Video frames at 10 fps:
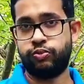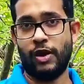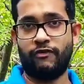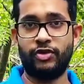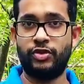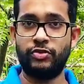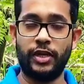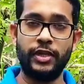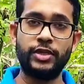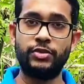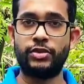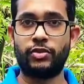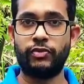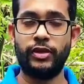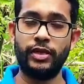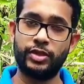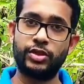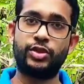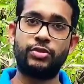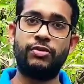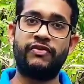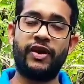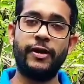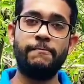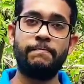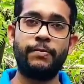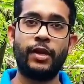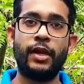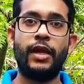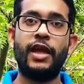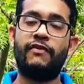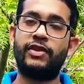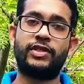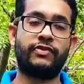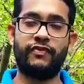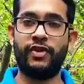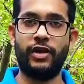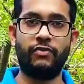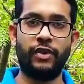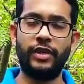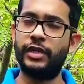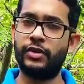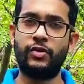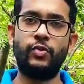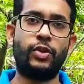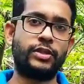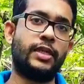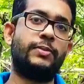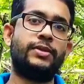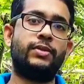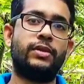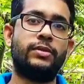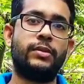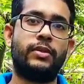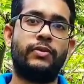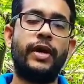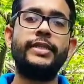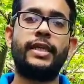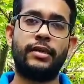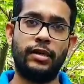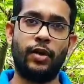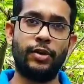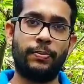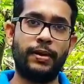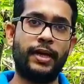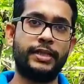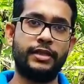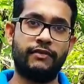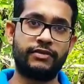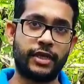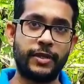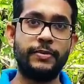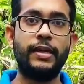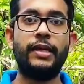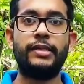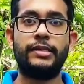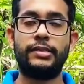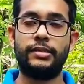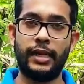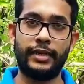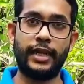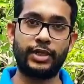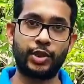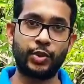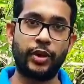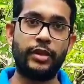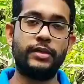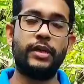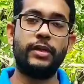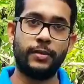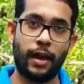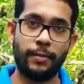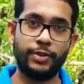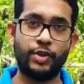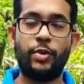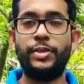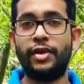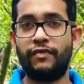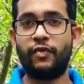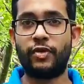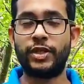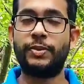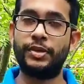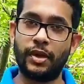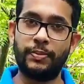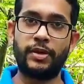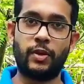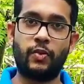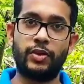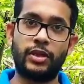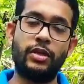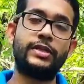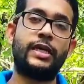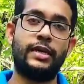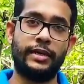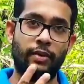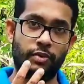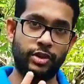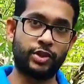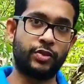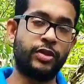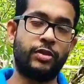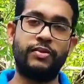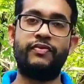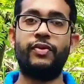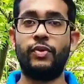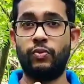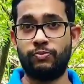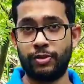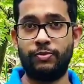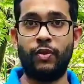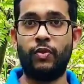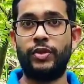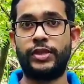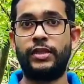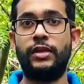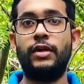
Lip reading: every 2 days, 2 to 3 days should be fine. If it's fairly rainy, then don't water them at all. All right. And allow your plant enough time to let that soil absorb enough water but not become waterlogged, and let that water drain out before you put more water